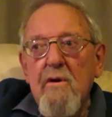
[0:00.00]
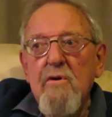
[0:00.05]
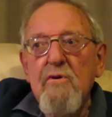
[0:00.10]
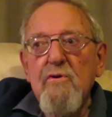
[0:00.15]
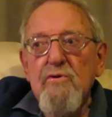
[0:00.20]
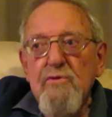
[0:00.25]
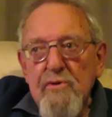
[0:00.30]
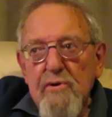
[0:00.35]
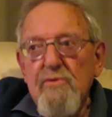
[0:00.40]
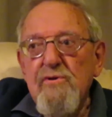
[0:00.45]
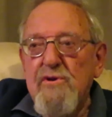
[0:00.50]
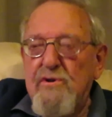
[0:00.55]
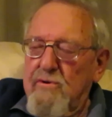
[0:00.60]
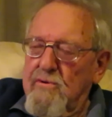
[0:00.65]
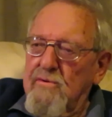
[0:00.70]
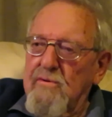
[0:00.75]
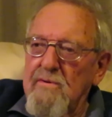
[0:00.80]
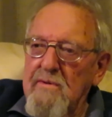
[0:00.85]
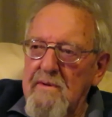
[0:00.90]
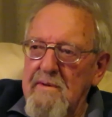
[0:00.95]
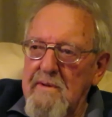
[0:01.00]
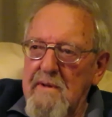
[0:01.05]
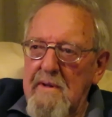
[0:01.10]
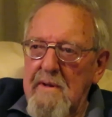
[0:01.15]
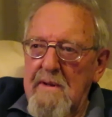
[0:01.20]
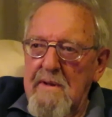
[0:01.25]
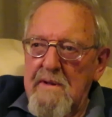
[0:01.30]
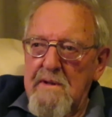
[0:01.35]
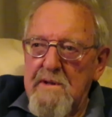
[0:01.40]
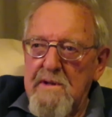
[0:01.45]
crucial
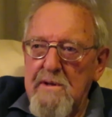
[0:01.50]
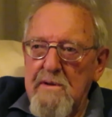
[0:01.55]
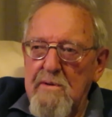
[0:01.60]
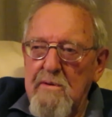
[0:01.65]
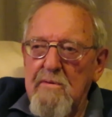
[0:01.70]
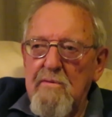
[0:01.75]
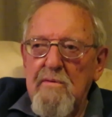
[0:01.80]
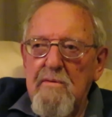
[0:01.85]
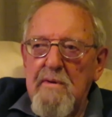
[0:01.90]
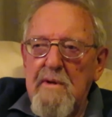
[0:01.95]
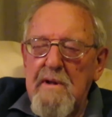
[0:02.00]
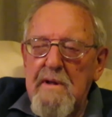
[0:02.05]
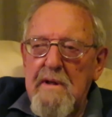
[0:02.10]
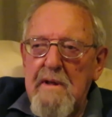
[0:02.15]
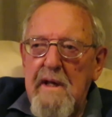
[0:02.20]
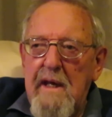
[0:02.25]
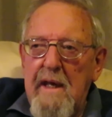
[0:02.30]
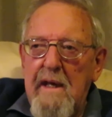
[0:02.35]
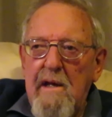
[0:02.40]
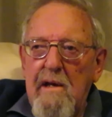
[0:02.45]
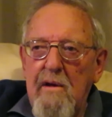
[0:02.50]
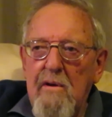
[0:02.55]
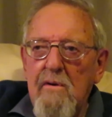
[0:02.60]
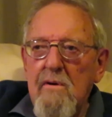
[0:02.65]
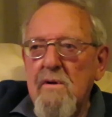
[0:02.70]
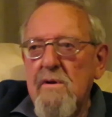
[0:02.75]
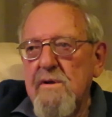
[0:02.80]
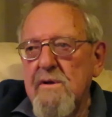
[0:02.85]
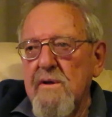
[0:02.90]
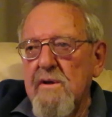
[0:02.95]
to the
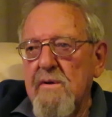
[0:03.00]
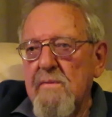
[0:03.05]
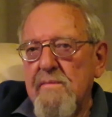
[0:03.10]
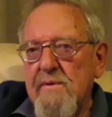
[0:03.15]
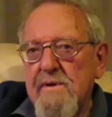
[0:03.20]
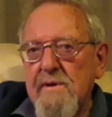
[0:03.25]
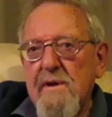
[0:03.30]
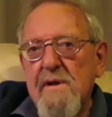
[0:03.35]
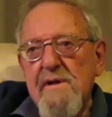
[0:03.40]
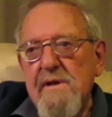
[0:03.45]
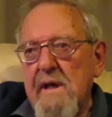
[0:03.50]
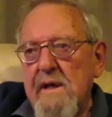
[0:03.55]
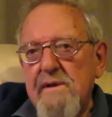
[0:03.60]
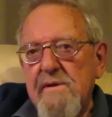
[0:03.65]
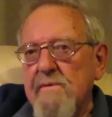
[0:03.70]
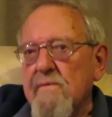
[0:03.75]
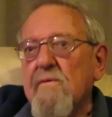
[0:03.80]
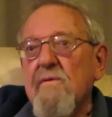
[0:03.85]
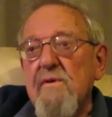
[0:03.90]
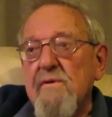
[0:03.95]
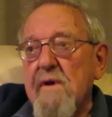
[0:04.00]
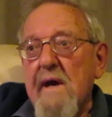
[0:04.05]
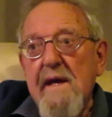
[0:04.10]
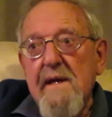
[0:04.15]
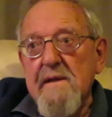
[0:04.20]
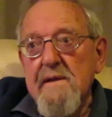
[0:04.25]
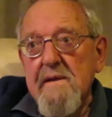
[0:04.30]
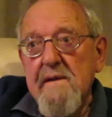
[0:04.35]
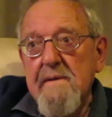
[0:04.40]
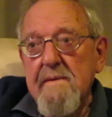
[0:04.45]
long-term success of
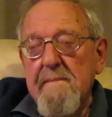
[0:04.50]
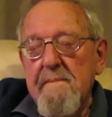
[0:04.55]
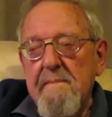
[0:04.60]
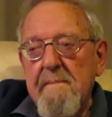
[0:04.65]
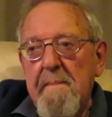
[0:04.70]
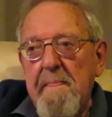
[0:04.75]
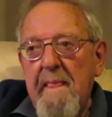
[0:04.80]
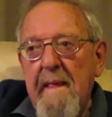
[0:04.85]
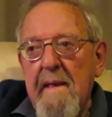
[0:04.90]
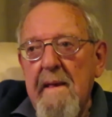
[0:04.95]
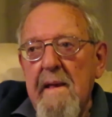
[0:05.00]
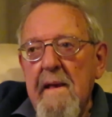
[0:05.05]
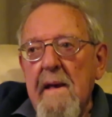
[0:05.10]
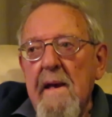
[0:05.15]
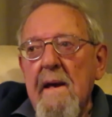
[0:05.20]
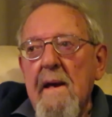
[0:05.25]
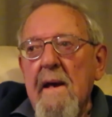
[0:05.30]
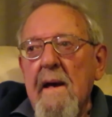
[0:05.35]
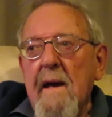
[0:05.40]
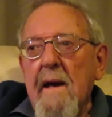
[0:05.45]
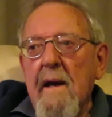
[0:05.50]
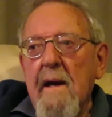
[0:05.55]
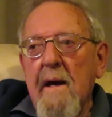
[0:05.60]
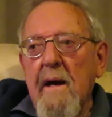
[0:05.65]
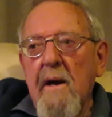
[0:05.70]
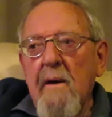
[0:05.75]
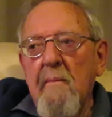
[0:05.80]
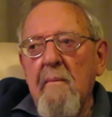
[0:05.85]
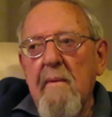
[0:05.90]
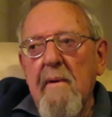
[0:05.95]
CRES.
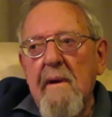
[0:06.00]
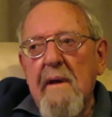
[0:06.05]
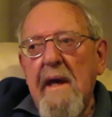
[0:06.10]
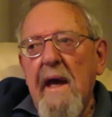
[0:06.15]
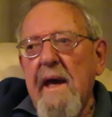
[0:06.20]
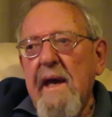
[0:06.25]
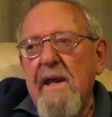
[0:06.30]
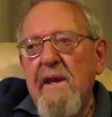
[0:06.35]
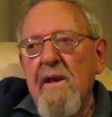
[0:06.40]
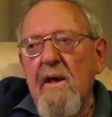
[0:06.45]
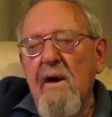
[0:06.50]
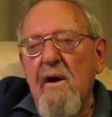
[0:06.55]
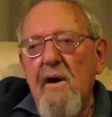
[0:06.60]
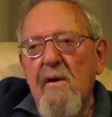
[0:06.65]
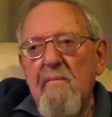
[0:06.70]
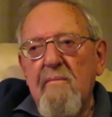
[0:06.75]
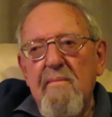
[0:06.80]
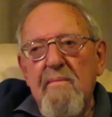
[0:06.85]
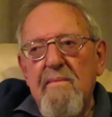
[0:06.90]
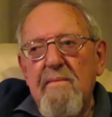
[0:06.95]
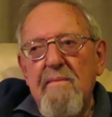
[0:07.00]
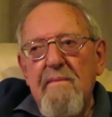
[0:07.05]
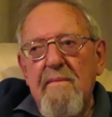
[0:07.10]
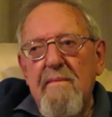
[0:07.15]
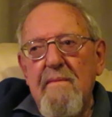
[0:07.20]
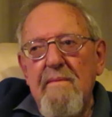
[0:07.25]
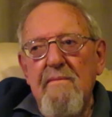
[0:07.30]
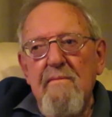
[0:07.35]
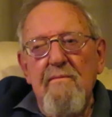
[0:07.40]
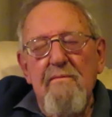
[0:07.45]
Again, I
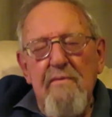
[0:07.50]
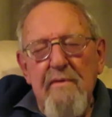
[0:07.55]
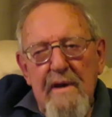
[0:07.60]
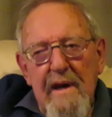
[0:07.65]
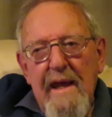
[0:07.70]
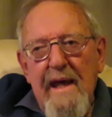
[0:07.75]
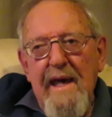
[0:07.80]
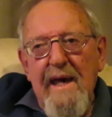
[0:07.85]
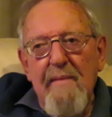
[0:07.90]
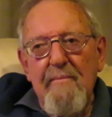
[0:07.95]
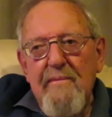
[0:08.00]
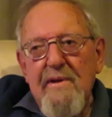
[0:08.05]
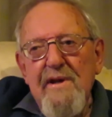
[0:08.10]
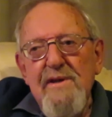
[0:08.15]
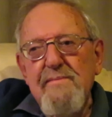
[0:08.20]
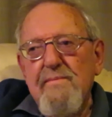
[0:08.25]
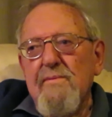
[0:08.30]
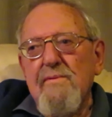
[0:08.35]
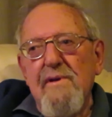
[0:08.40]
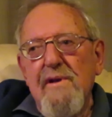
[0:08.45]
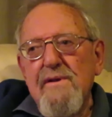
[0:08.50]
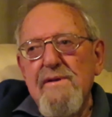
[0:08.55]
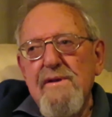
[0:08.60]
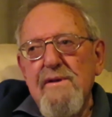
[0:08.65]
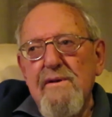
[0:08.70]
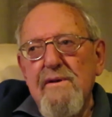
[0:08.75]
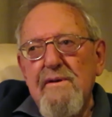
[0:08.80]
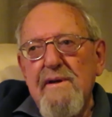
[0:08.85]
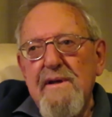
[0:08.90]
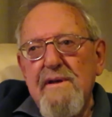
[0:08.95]
really am desperately
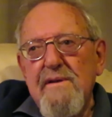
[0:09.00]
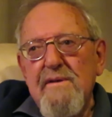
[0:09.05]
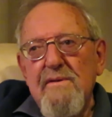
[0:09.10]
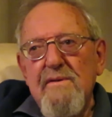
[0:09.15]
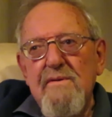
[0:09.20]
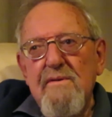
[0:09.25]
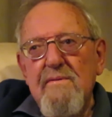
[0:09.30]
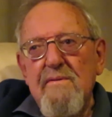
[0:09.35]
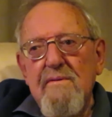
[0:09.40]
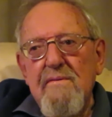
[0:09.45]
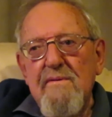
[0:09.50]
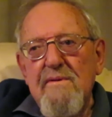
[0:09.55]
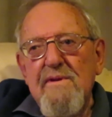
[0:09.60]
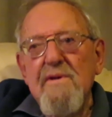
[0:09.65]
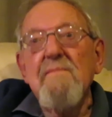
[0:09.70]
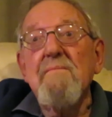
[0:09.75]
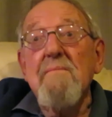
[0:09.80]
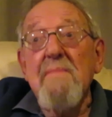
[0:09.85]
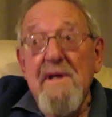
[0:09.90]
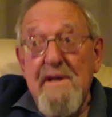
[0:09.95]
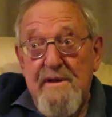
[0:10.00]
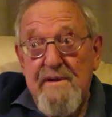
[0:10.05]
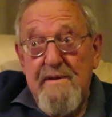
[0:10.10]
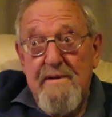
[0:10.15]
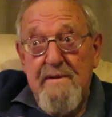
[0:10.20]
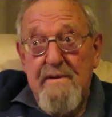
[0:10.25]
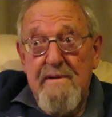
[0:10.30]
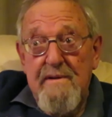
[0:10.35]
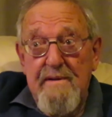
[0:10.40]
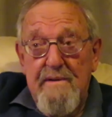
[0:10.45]
sorry to
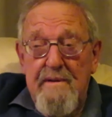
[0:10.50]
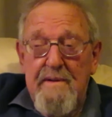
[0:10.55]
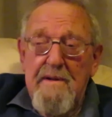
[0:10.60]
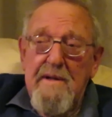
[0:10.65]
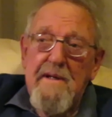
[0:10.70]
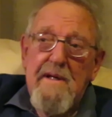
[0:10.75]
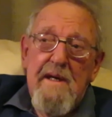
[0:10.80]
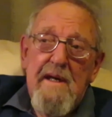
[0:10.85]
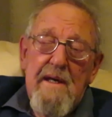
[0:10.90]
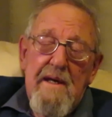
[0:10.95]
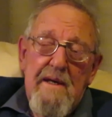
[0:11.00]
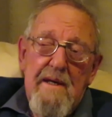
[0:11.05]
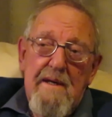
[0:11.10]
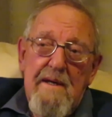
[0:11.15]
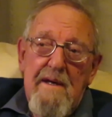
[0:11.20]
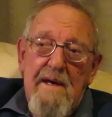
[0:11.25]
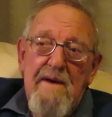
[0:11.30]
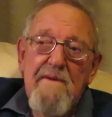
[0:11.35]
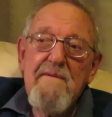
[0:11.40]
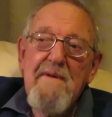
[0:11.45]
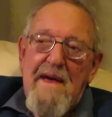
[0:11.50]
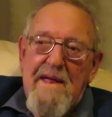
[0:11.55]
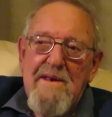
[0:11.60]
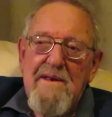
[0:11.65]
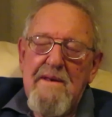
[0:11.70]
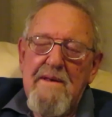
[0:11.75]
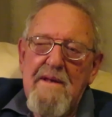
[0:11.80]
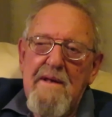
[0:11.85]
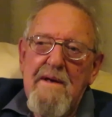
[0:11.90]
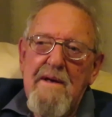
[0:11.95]
miss the event.
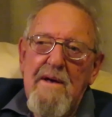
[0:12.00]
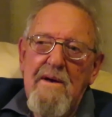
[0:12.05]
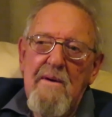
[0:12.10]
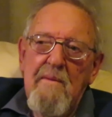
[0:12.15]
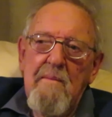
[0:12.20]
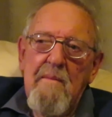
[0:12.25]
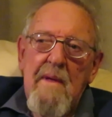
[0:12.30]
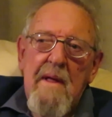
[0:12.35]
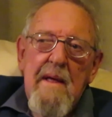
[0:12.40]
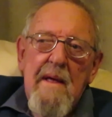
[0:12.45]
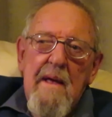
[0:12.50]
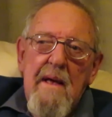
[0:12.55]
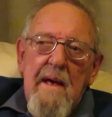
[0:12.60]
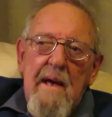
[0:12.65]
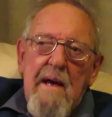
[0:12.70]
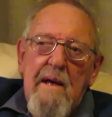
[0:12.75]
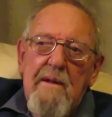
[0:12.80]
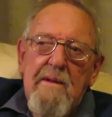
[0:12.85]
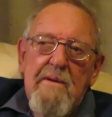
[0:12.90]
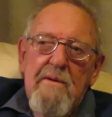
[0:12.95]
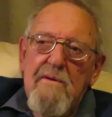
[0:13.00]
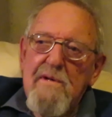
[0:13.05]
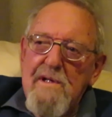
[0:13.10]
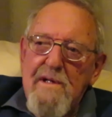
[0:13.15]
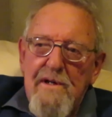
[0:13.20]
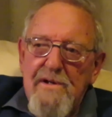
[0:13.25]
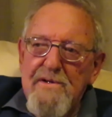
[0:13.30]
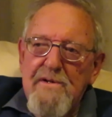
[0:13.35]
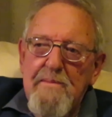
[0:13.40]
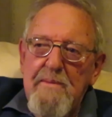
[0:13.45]
There was
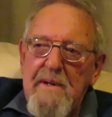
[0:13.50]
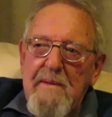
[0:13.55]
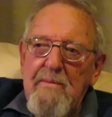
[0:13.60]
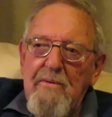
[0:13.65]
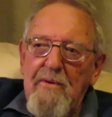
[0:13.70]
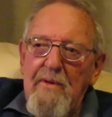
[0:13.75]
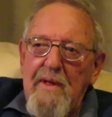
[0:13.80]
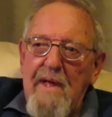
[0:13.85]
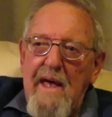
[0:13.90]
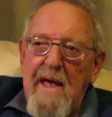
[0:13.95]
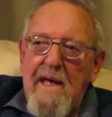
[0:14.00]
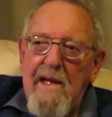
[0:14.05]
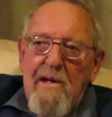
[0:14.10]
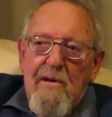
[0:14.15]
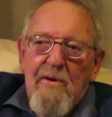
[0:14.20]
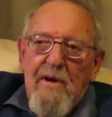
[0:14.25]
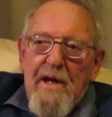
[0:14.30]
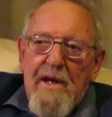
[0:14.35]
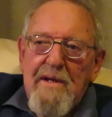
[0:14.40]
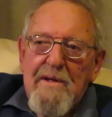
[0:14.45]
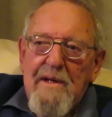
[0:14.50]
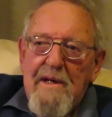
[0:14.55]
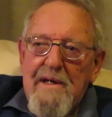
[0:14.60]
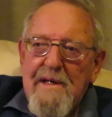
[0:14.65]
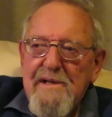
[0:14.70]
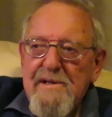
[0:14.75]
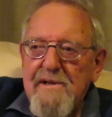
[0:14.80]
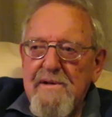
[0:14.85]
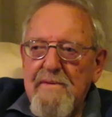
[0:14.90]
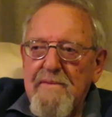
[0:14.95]
lots of people there looking at the
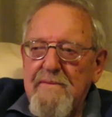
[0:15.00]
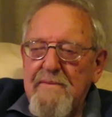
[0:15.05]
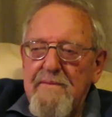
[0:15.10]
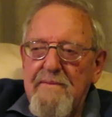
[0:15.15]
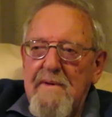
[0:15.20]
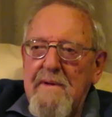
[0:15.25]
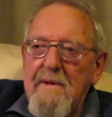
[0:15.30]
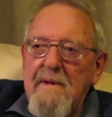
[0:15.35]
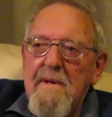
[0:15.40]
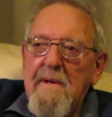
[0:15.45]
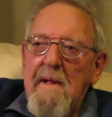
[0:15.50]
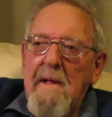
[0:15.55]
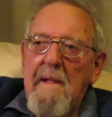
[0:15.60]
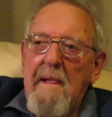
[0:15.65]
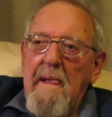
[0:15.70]
list of the